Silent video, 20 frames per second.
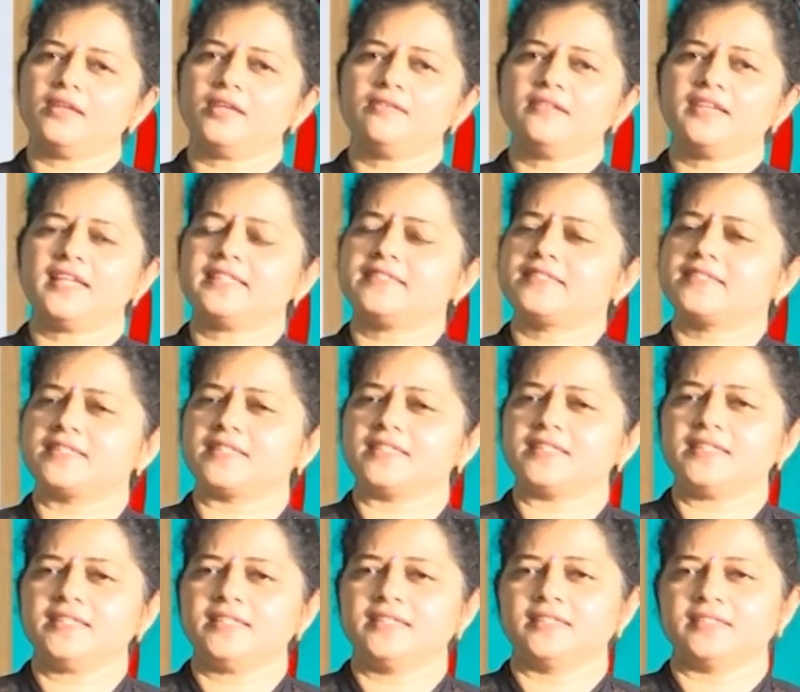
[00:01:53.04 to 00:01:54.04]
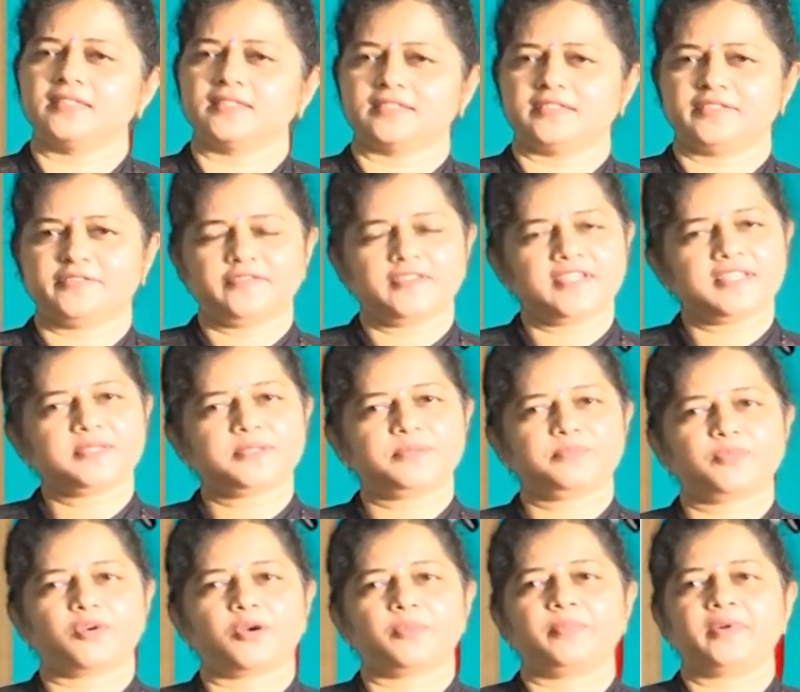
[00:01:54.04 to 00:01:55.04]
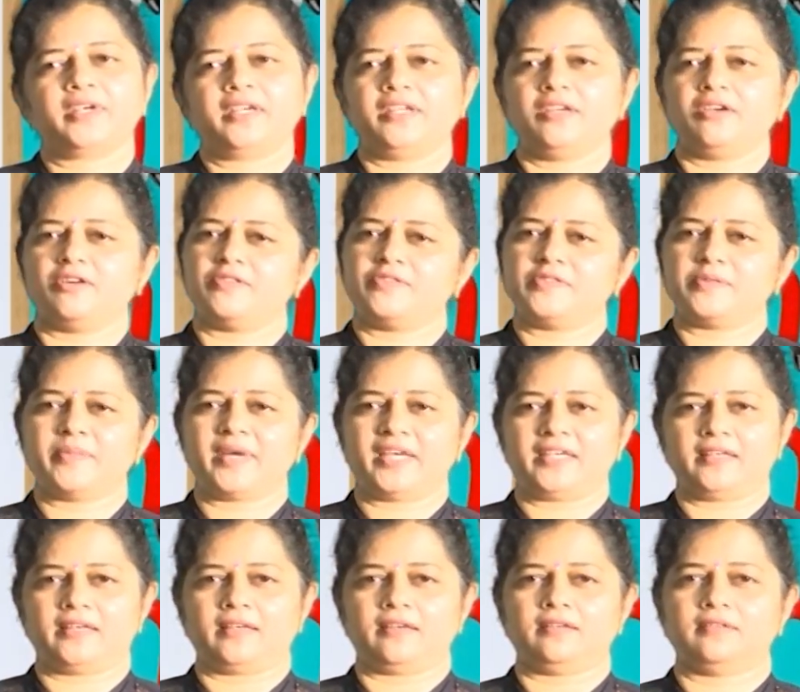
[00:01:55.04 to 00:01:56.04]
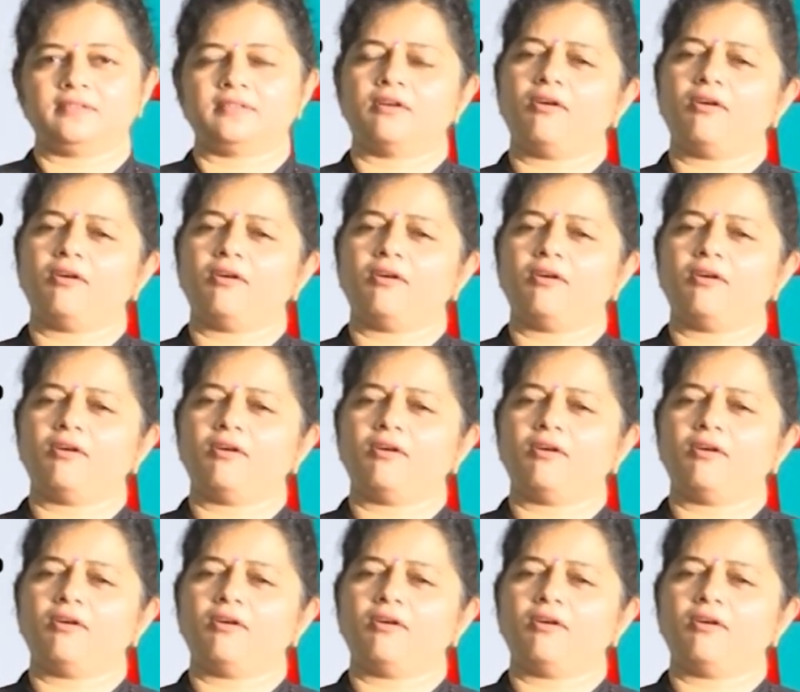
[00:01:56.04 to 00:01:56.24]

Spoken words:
Now, let us see the first property of a metal.